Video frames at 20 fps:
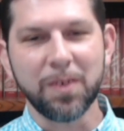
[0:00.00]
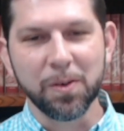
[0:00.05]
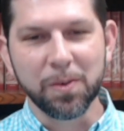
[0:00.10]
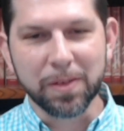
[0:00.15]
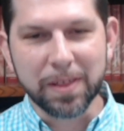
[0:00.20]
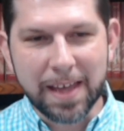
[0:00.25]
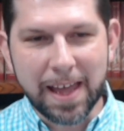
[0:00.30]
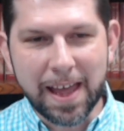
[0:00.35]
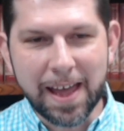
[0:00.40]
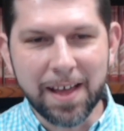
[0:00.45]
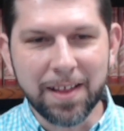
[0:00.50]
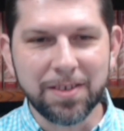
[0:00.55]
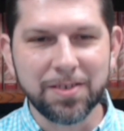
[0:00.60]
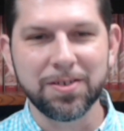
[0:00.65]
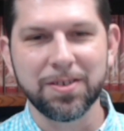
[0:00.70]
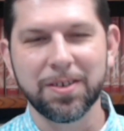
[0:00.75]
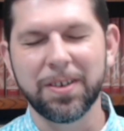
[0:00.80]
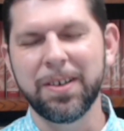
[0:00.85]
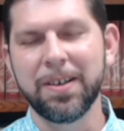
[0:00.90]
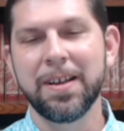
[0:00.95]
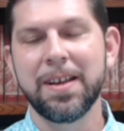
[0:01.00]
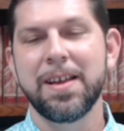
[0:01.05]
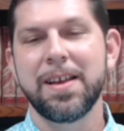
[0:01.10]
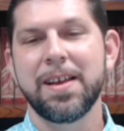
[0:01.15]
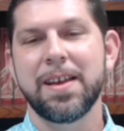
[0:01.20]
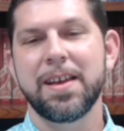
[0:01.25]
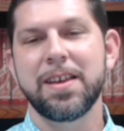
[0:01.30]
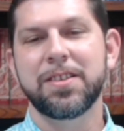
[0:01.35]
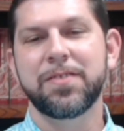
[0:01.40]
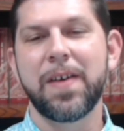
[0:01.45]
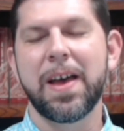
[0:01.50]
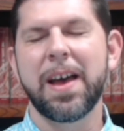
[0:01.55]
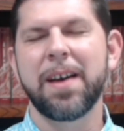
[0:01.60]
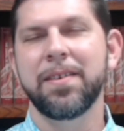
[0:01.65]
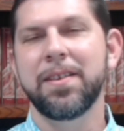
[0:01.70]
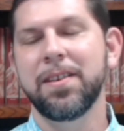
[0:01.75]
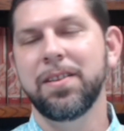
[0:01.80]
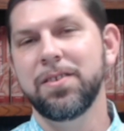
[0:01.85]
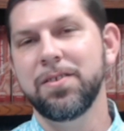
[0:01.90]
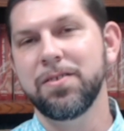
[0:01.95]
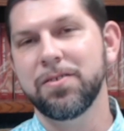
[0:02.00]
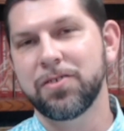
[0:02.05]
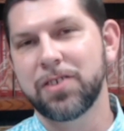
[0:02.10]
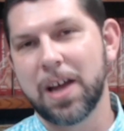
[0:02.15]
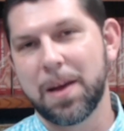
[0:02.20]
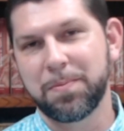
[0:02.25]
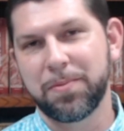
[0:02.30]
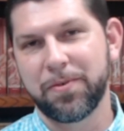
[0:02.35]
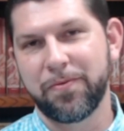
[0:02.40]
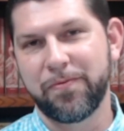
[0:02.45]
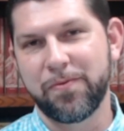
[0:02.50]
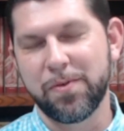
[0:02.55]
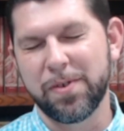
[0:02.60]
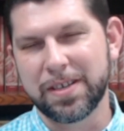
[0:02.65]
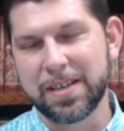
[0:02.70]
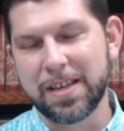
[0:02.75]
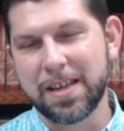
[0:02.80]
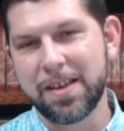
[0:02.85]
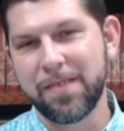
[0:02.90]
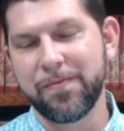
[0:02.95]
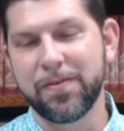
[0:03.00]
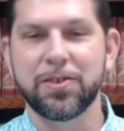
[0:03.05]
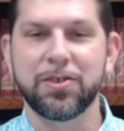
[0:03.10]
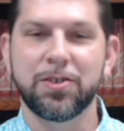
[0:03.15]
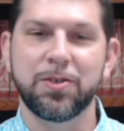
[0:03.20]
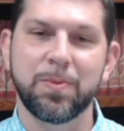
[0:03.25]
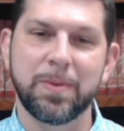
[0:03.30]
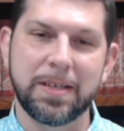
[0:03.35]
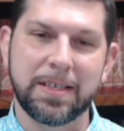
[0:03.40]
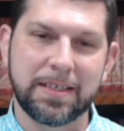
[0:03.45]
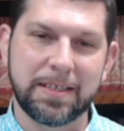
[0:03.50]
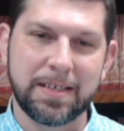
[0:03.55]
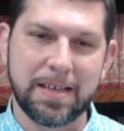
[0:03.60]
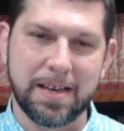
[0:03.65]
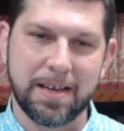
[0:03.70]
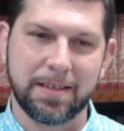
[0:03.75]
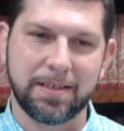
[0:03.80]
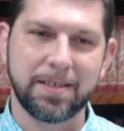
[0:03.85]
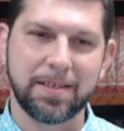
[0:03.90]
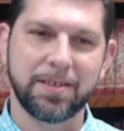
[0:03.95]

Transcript: Well, the answer is found in Luke chapter 14, verse 26.